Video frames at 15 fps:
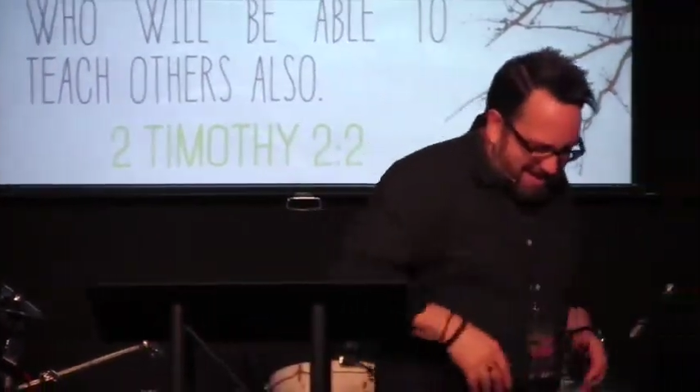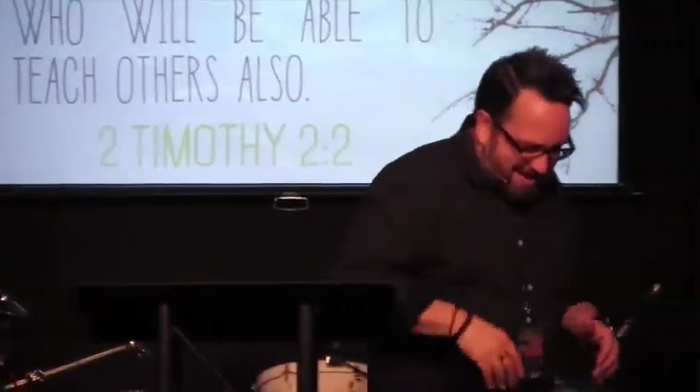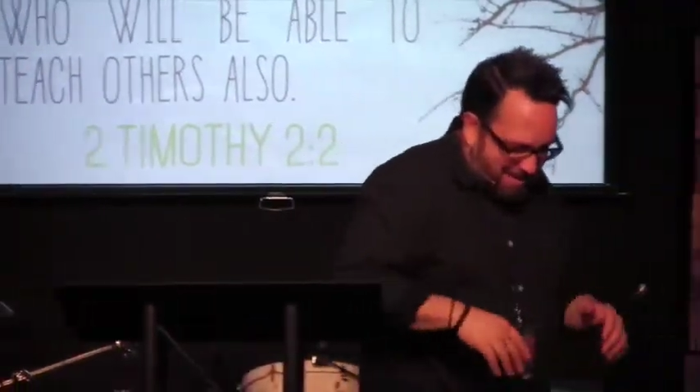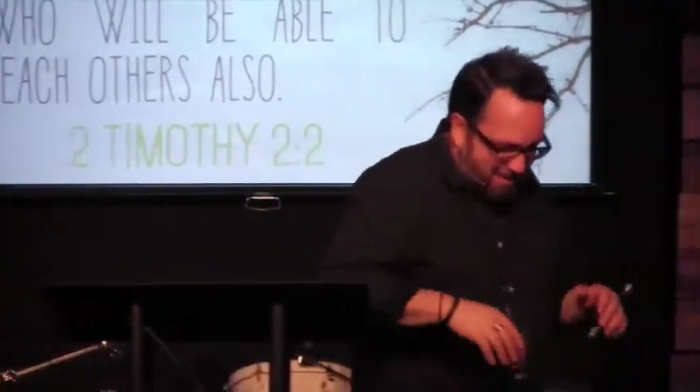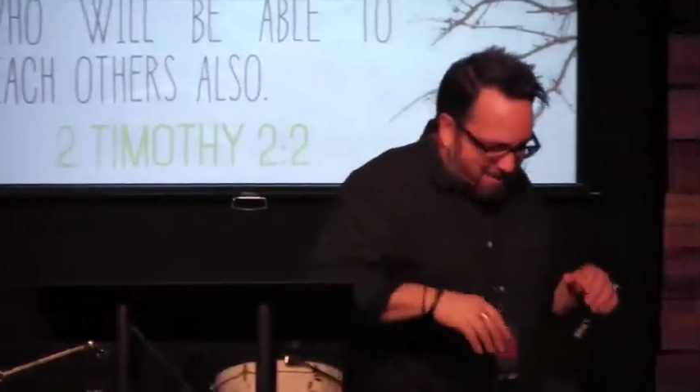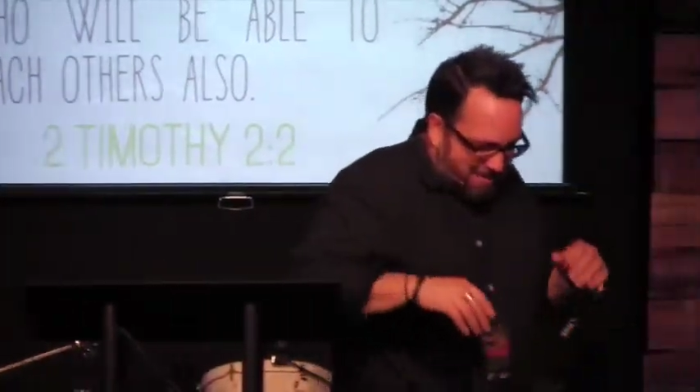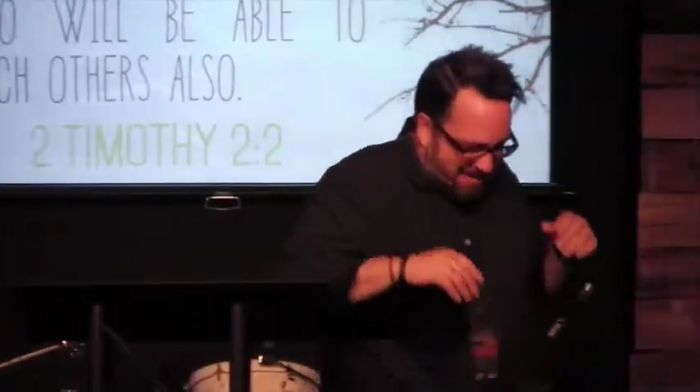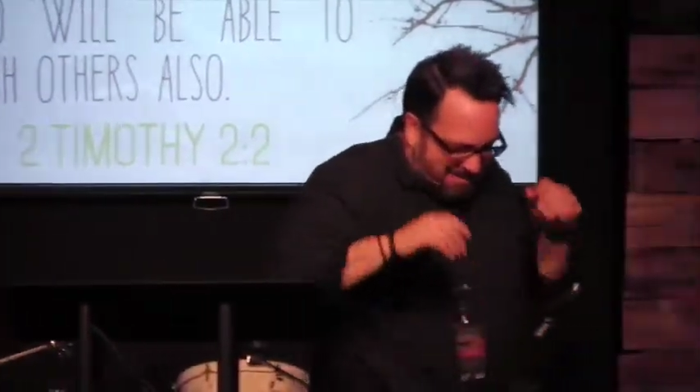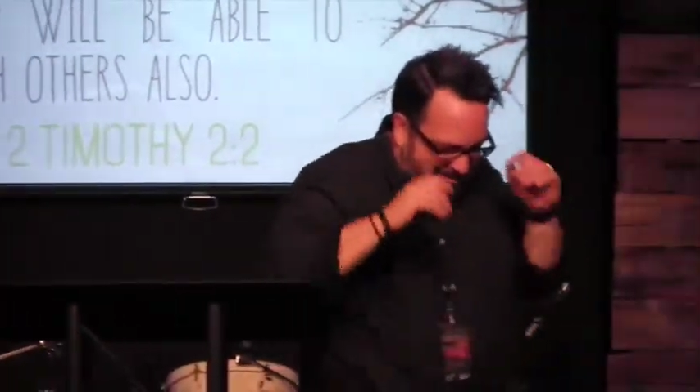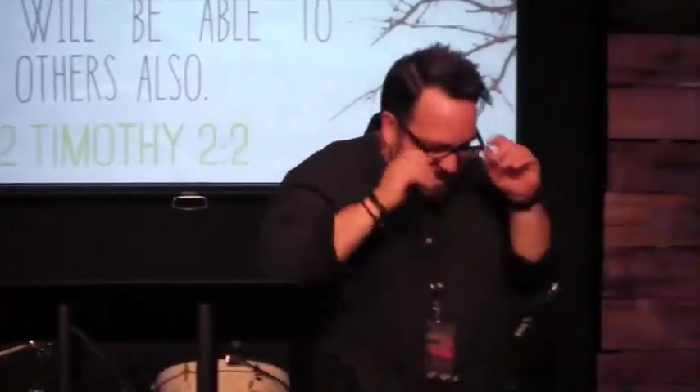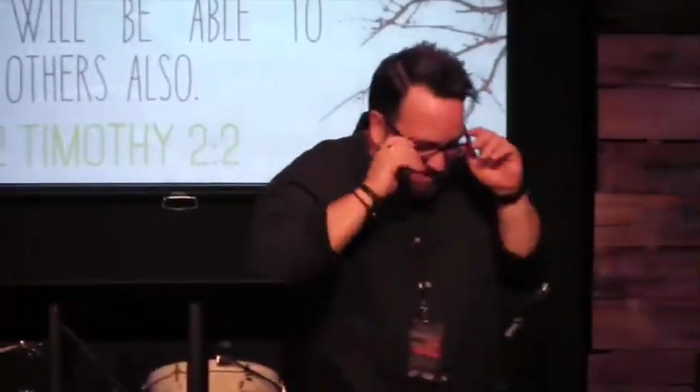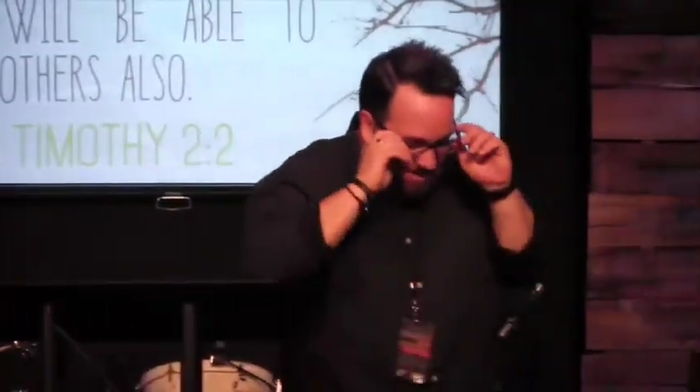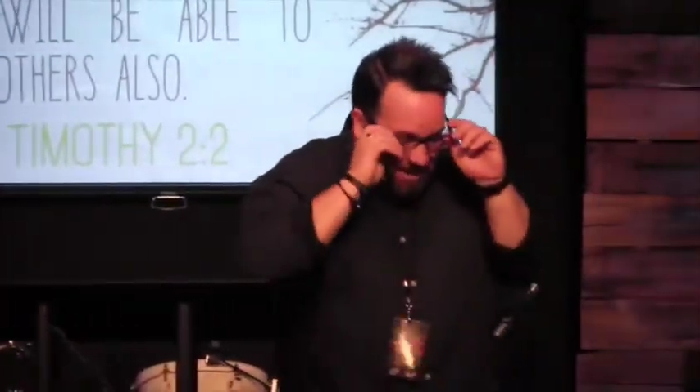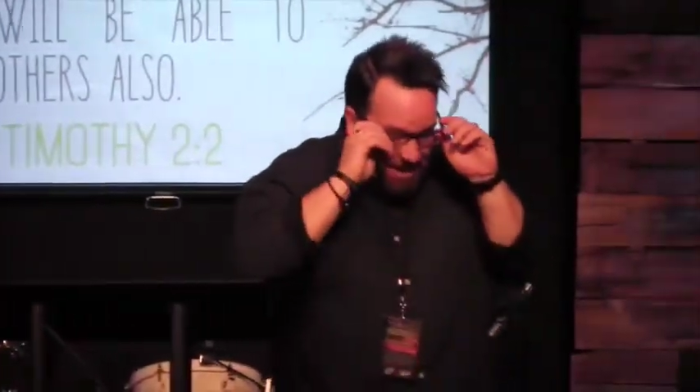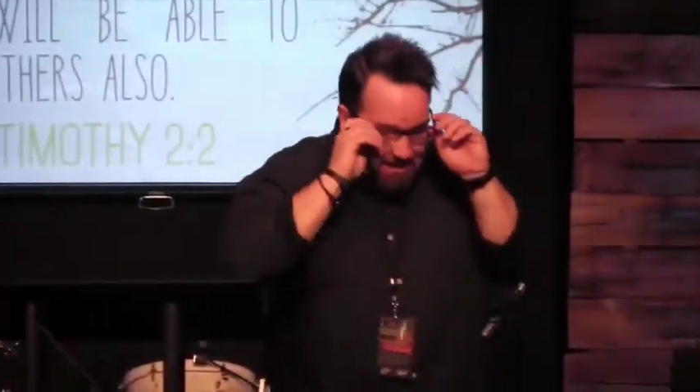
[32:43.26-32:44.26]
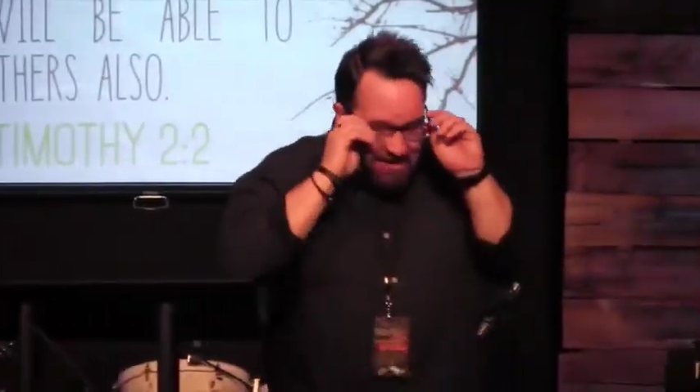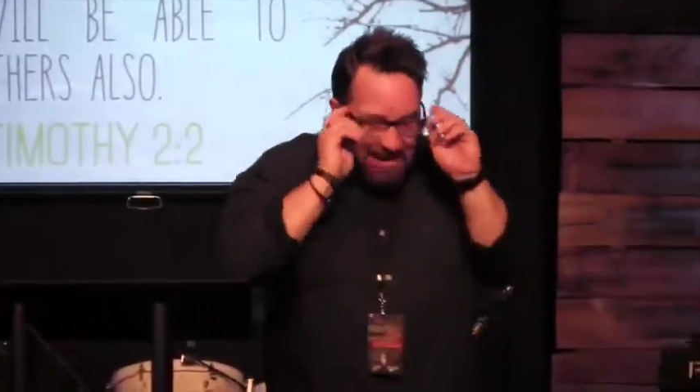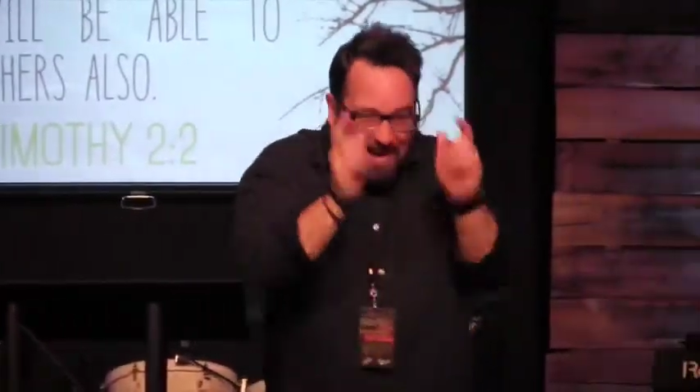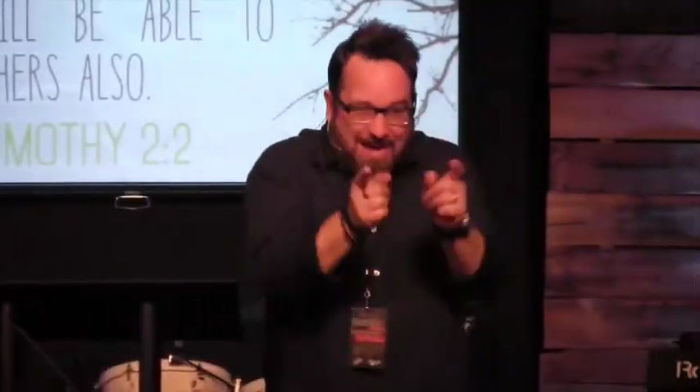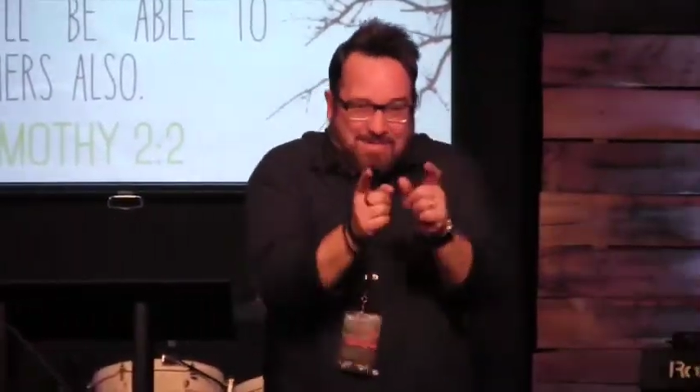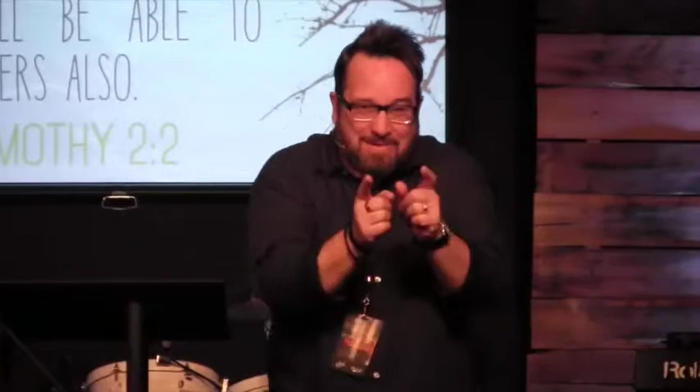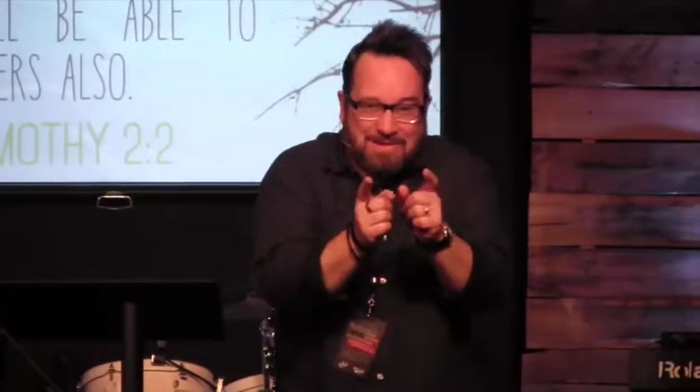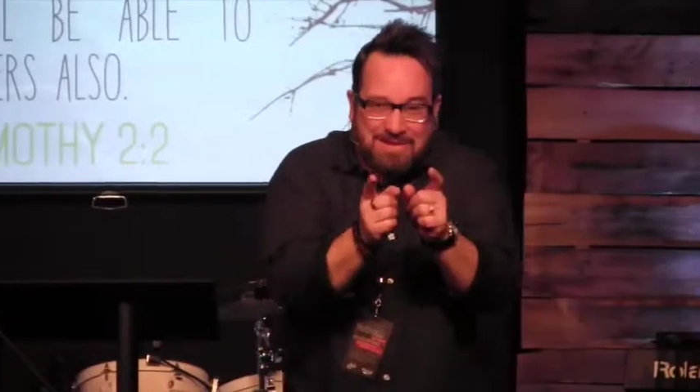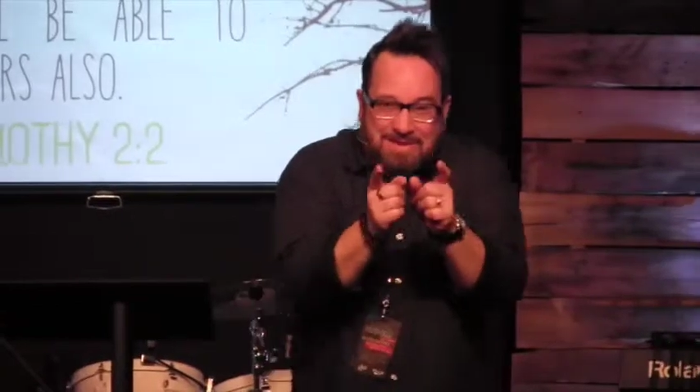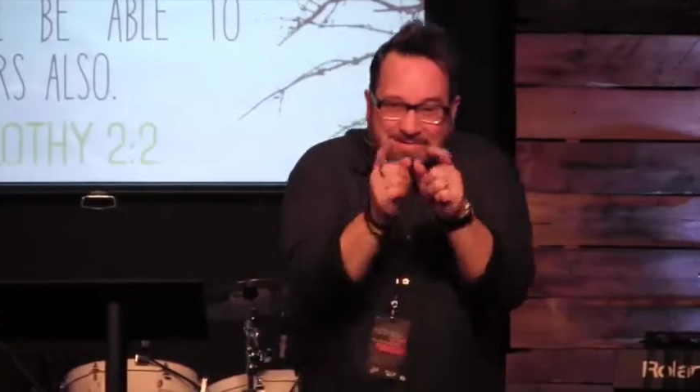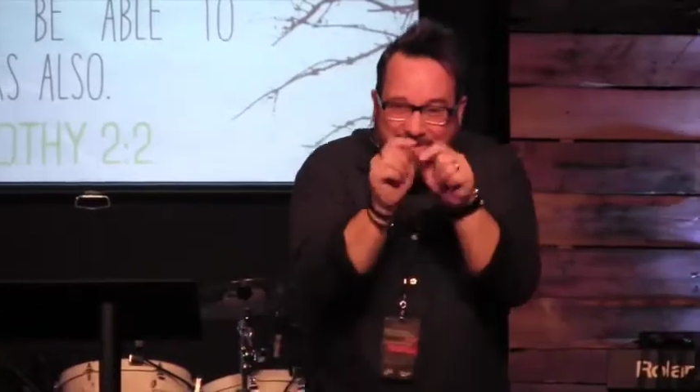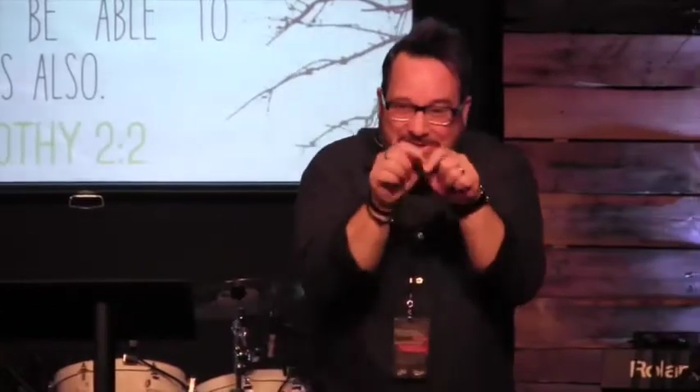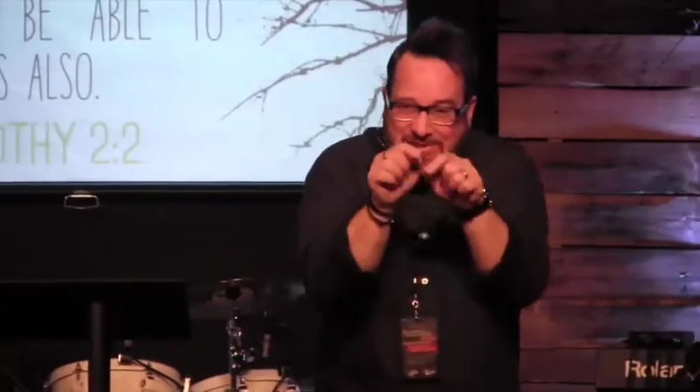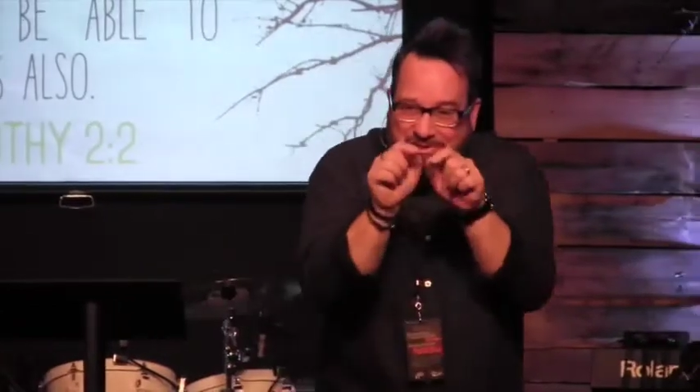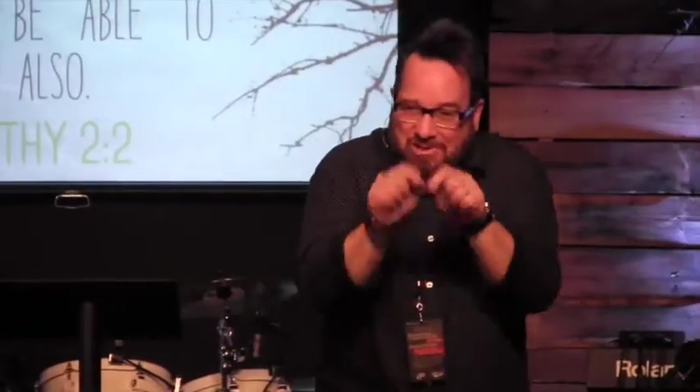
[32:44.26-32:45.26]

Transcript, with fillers: that got all messed up. But I believe in